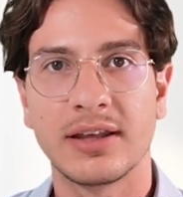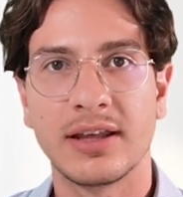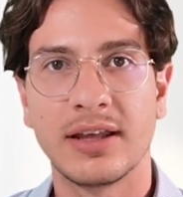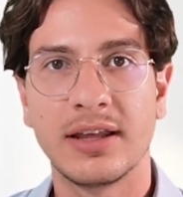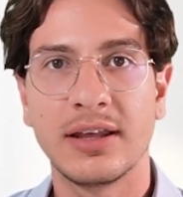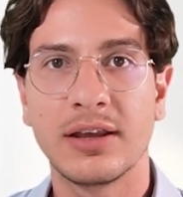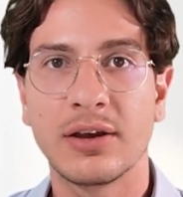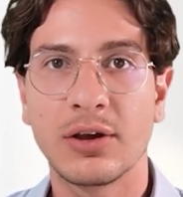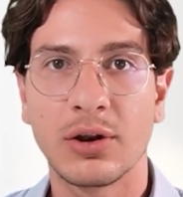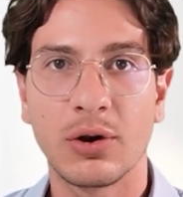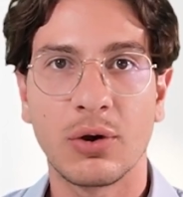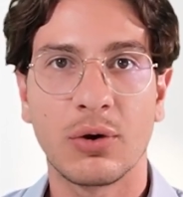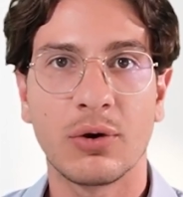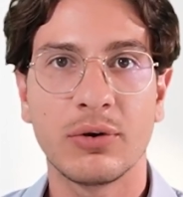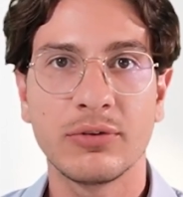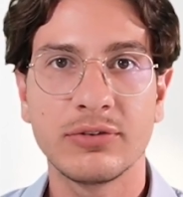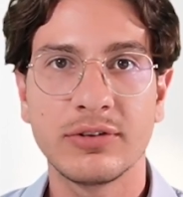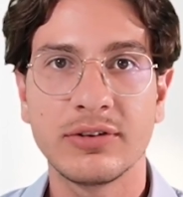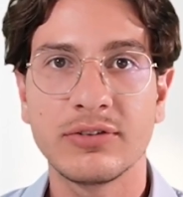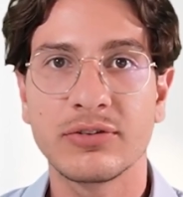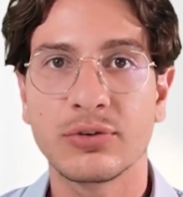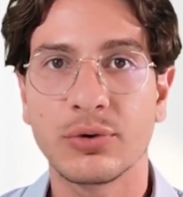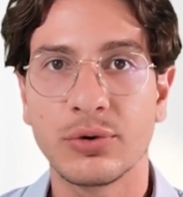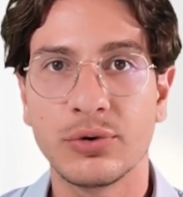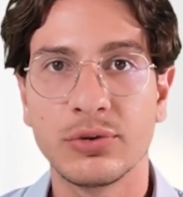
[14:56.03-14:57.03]
a clause
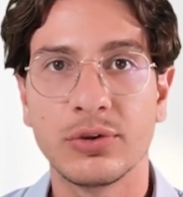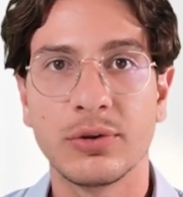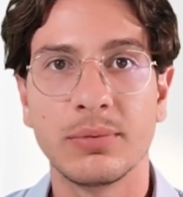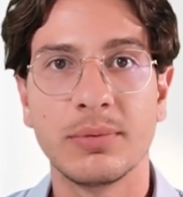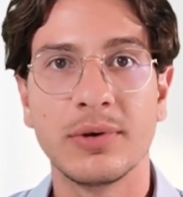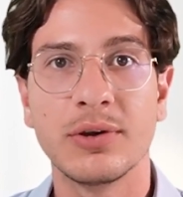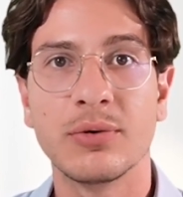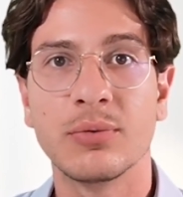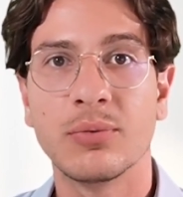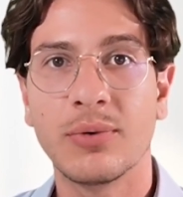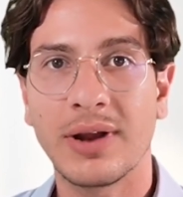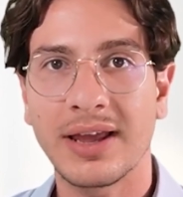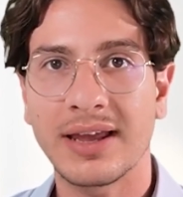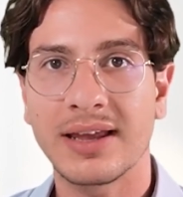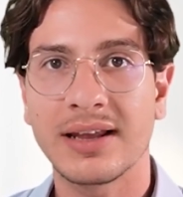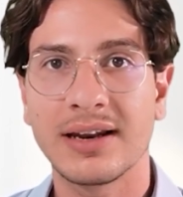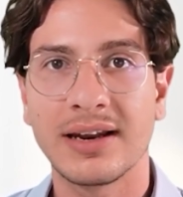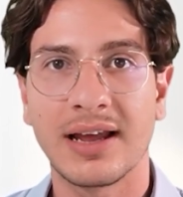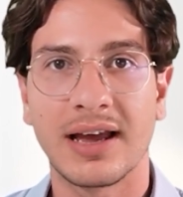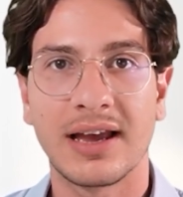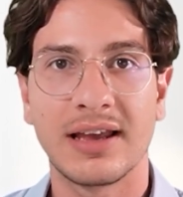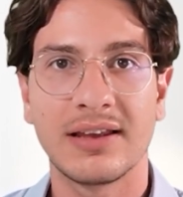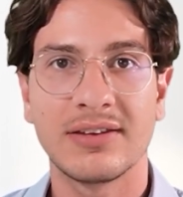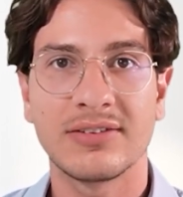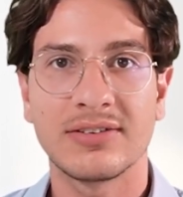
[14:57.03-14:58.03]
is going to be
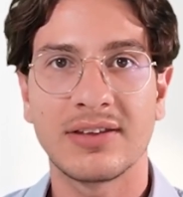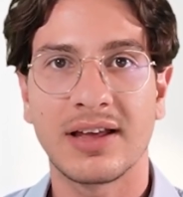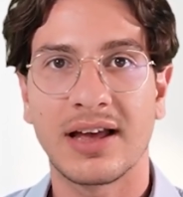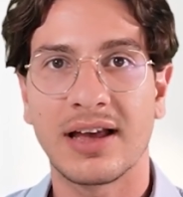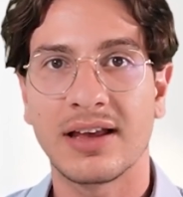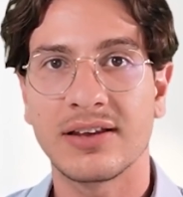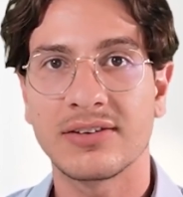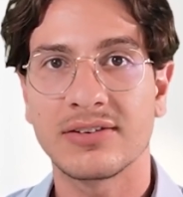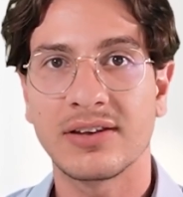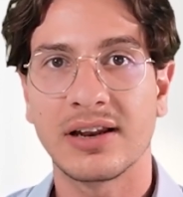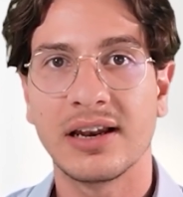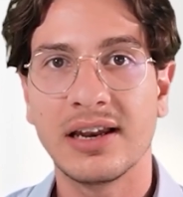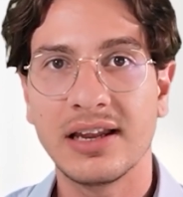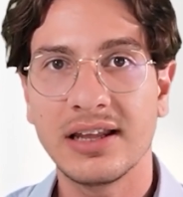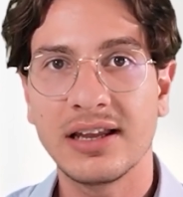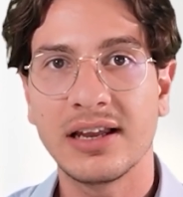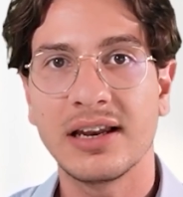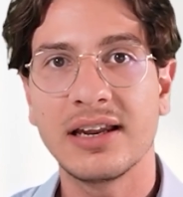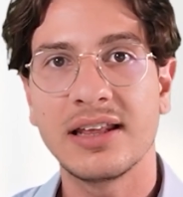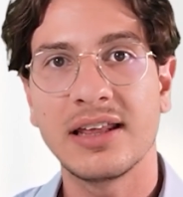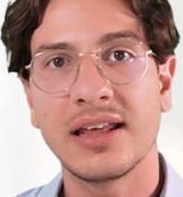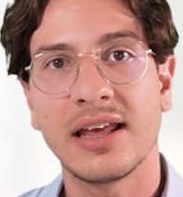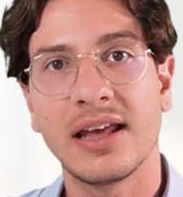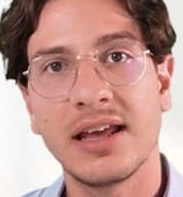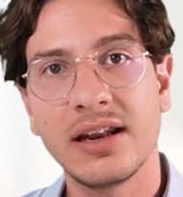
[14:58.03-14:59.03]
recognized as
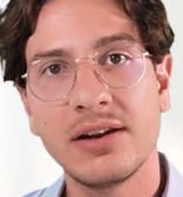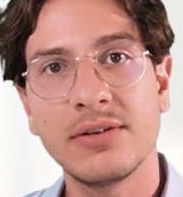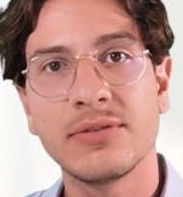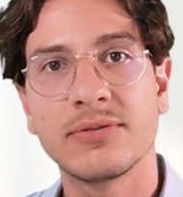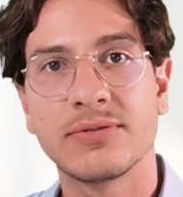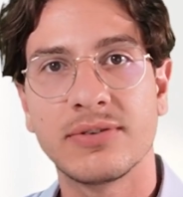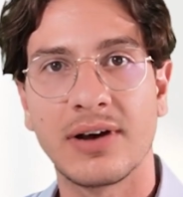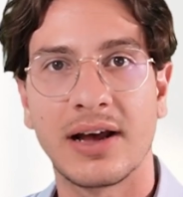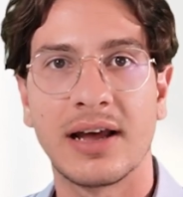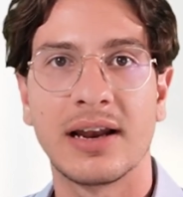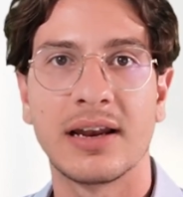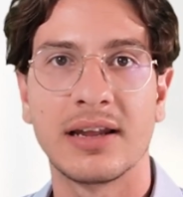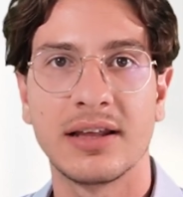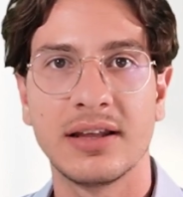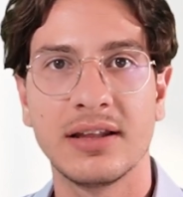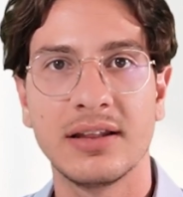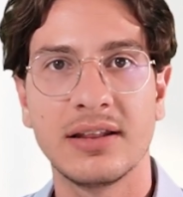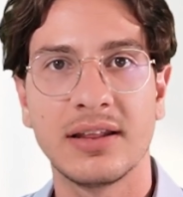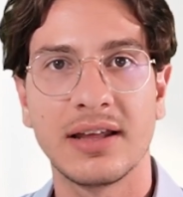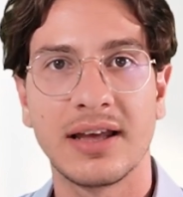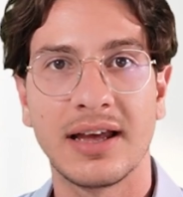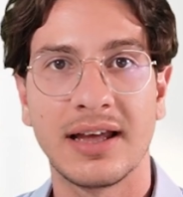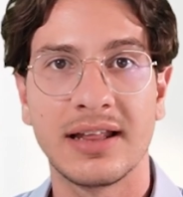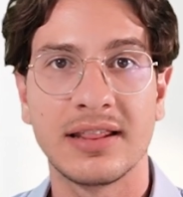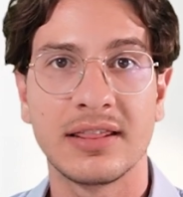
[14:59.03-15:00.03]
legally
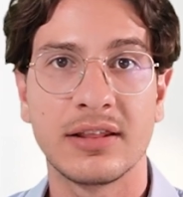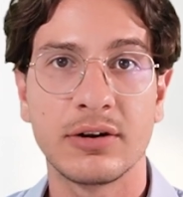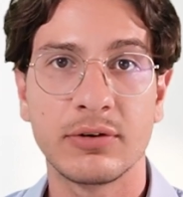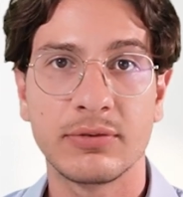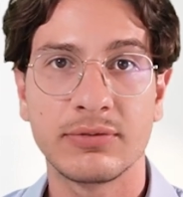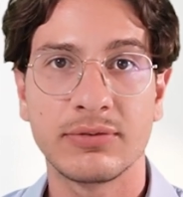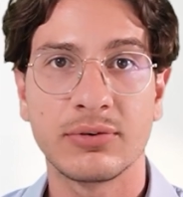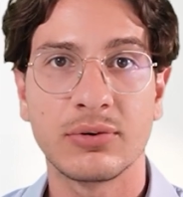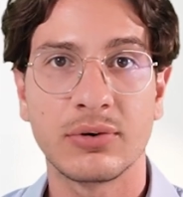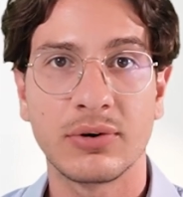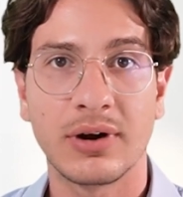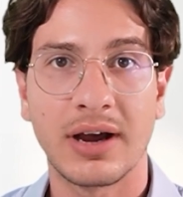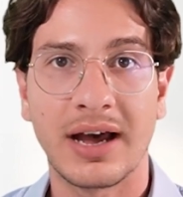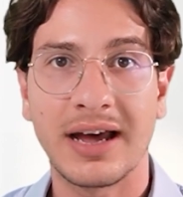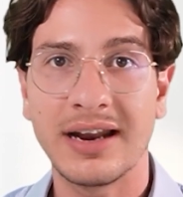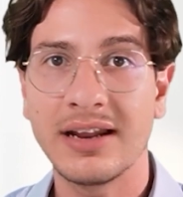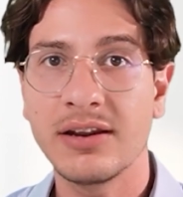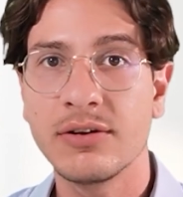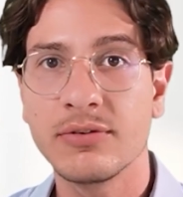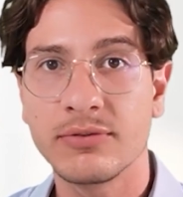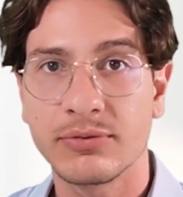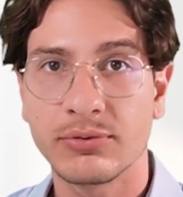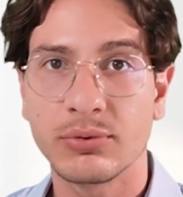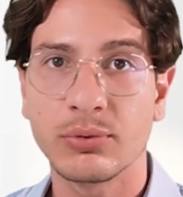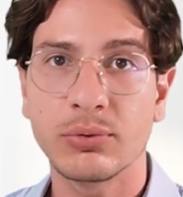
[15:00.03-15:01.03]
invalid and therefore
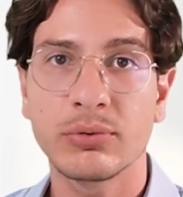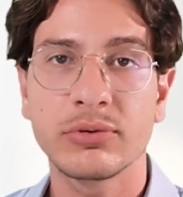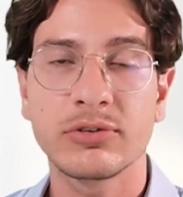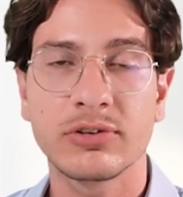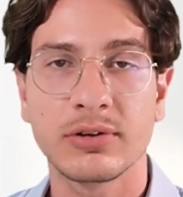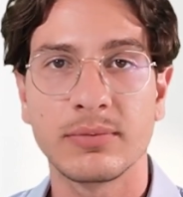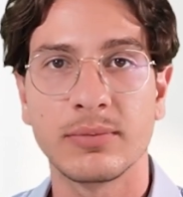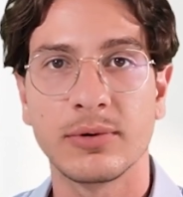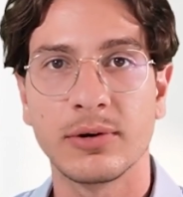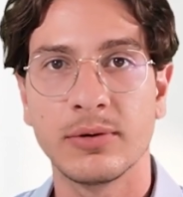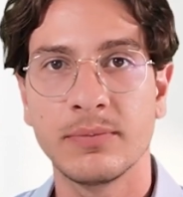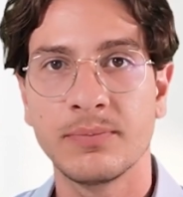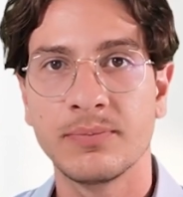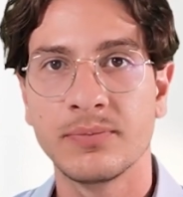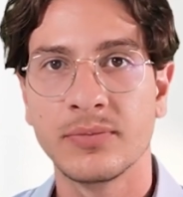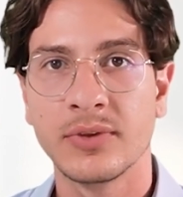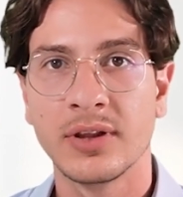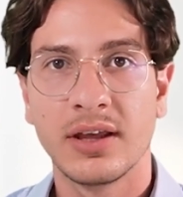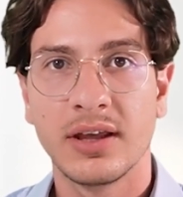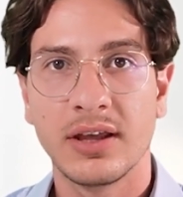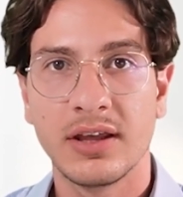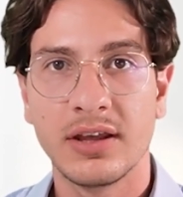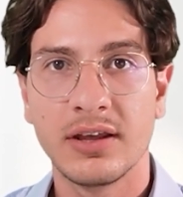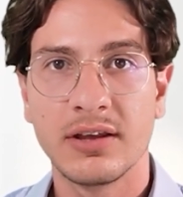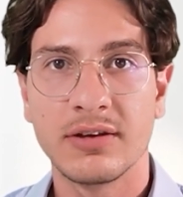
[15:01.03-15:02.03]
unenforceable
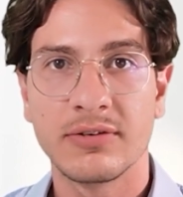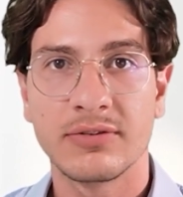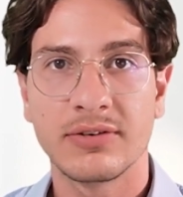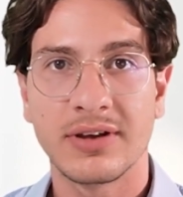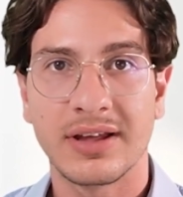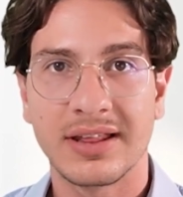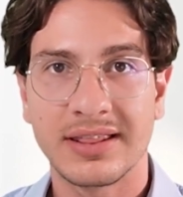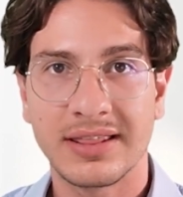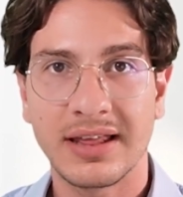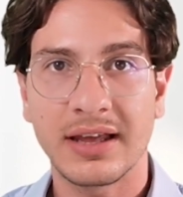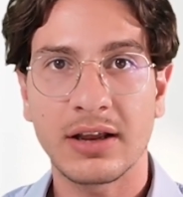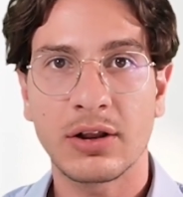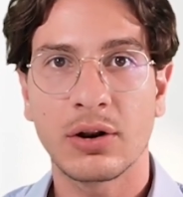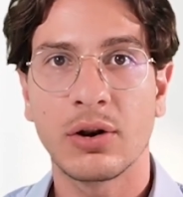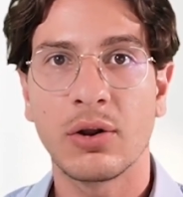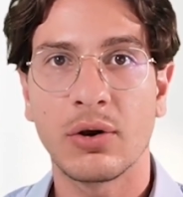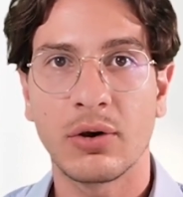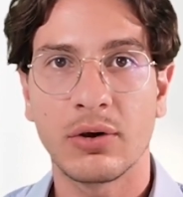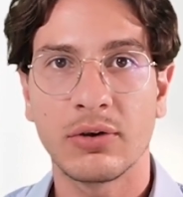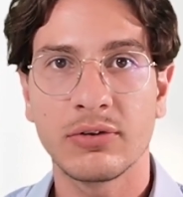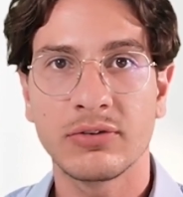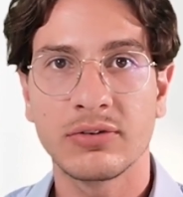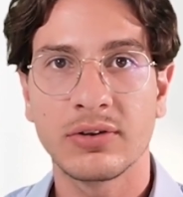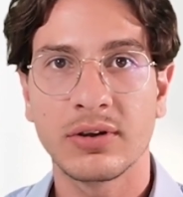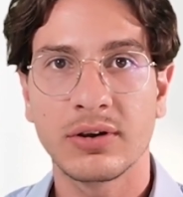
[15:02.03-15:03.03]
if that
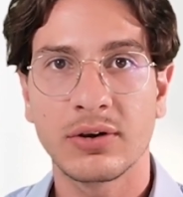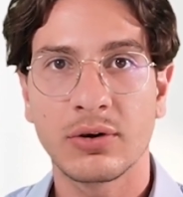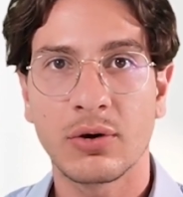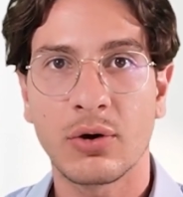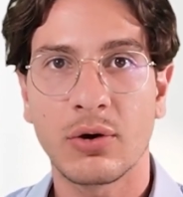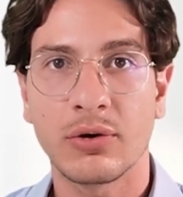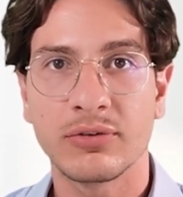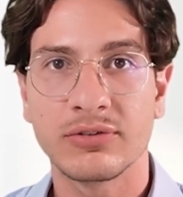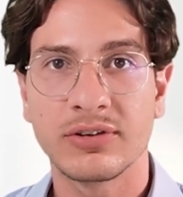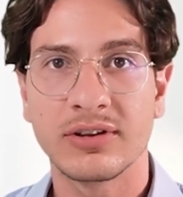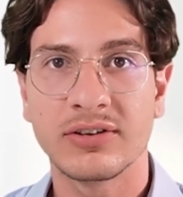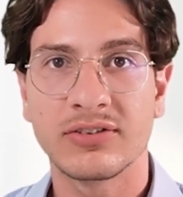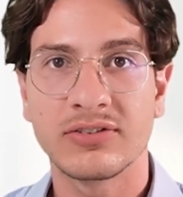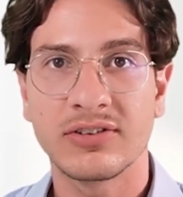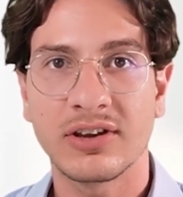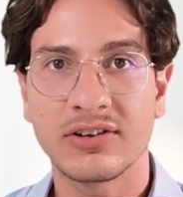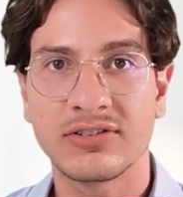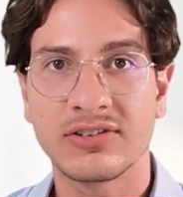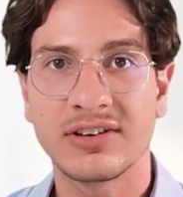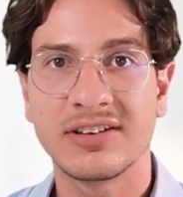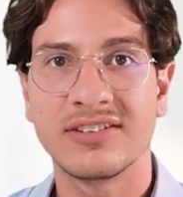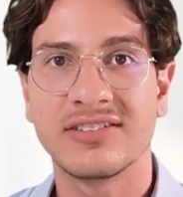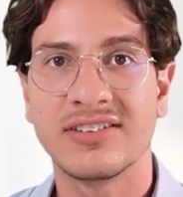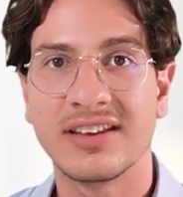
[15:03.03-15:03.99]
clause causes such a